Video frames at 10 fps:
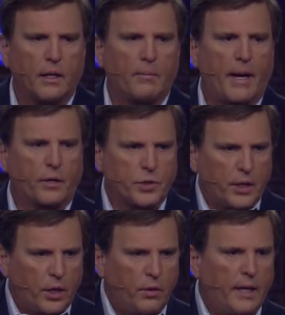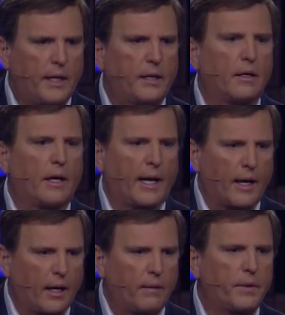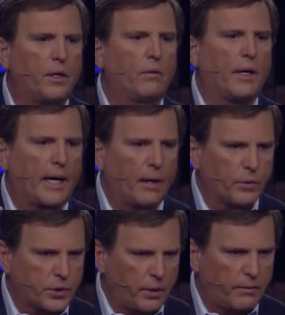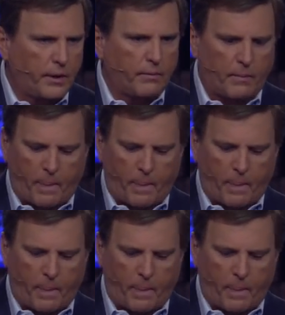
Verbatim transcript: It matters that you need it, and I love you, and I will serve you.